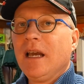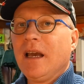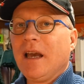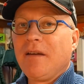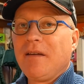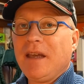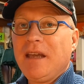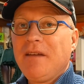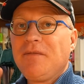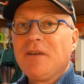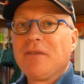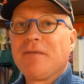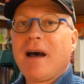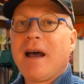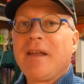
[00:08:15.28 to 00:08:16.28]
Uh, if
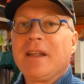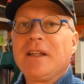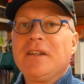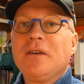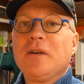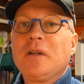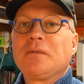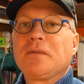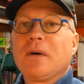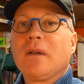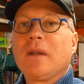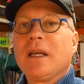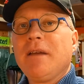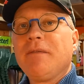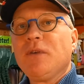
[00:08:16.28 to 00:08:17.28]
you find it
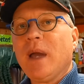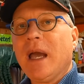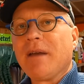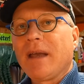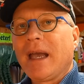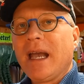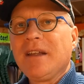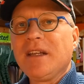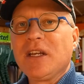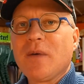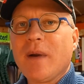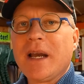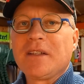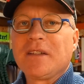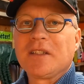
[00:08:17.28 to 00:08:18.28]
useful, if you have any
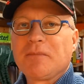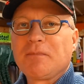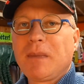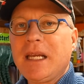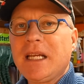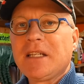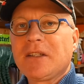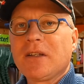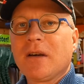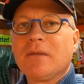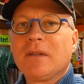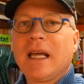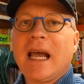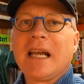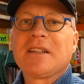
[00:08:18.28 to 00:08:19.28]
questions, please
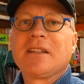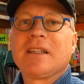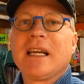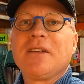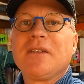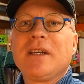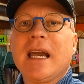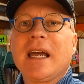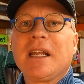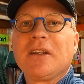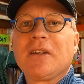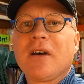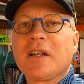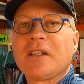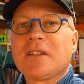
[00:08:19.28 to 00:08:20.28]
don't hesitate to get in
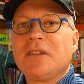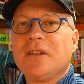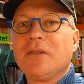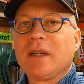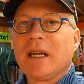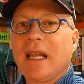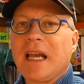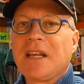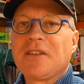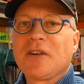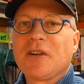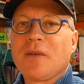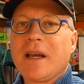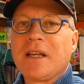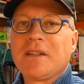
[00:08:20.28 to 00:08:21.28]
touch. You can ask
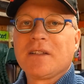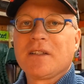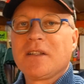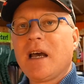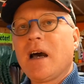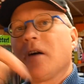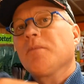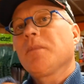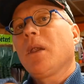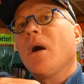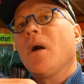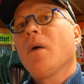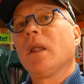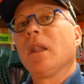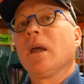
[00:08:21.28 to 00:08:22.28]
your questions down
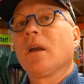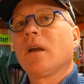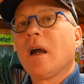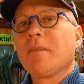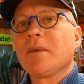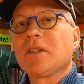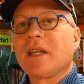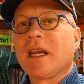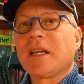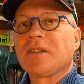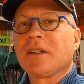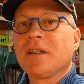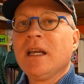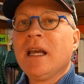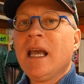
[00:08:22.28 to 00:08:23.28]
below in the comment
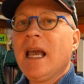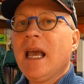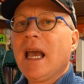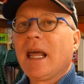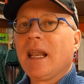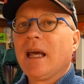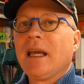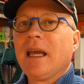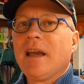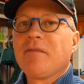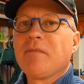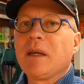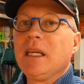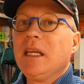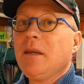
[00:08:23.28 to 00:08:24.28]
section. And I have
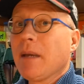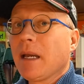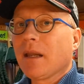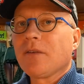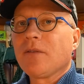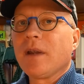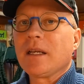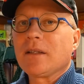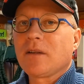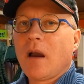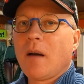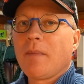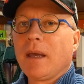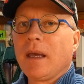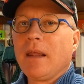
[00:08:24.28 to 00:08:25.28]
my email address
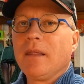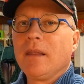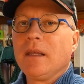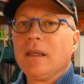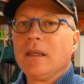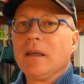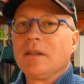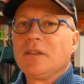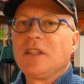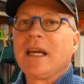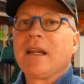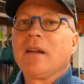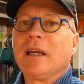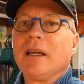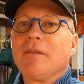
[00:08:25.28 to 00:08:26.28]
up and the
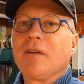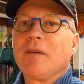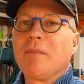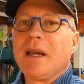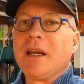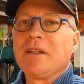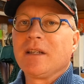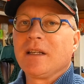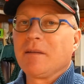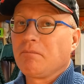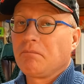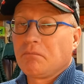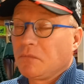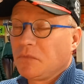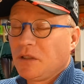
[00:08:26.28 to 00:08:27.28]
channel information.
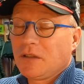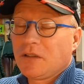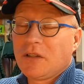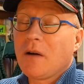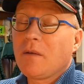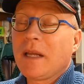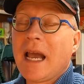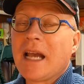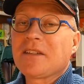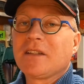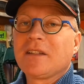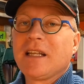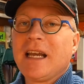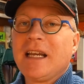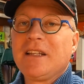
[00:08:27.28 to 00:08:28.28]
And just don't
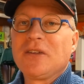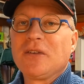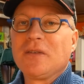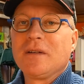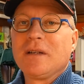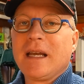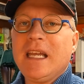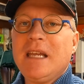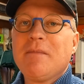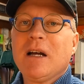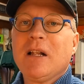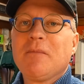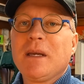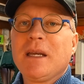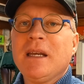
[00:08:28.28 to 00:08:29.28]
hesitate to
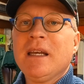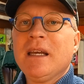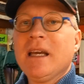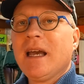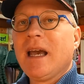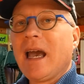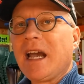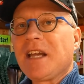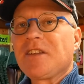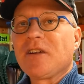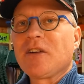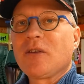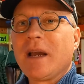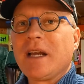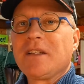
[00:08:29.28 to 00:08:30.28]
email me, ask
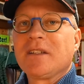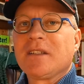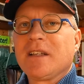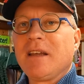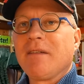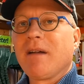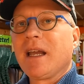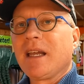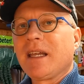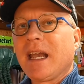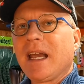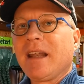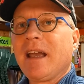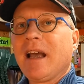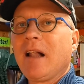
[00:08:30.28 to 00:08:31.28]
your questions. And if I
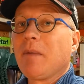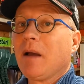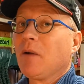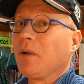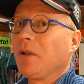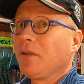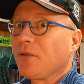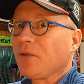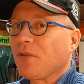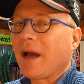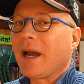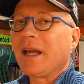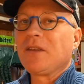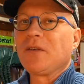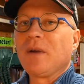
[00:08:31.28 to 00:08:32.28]
can help, I will
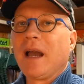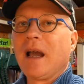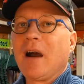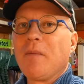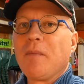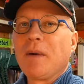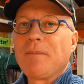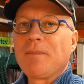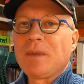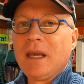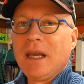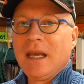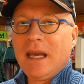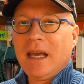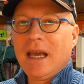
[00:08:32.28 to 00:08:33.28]
try to help.
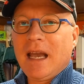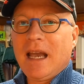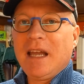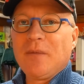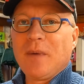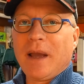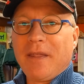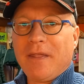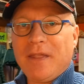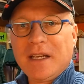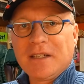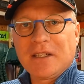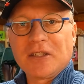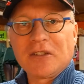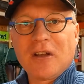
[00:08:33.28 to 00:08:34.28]
Anyway,
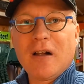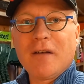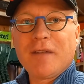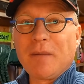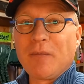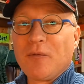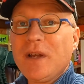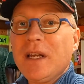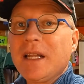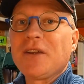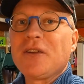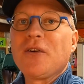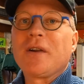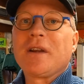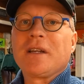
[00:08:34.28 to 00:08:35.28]
this is solved. I'm really
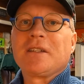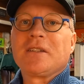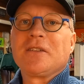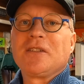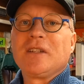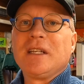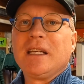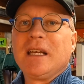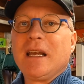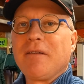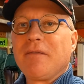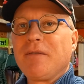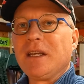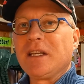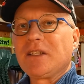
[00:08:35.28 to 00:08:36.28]
curious to see
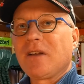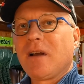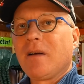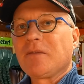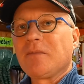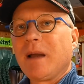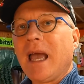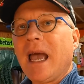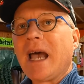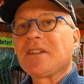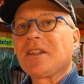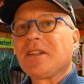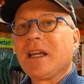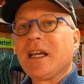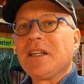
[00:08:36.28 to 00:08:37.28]
if this solves my
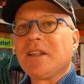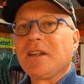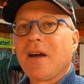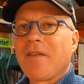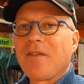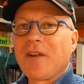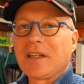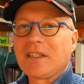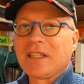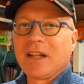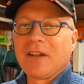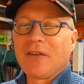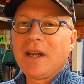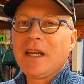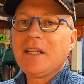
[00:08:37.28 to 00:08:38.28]
hesitation under
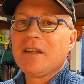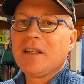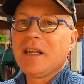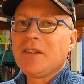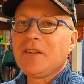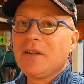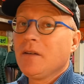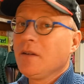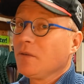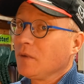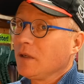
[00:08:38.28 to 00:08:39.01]
acceleration issue.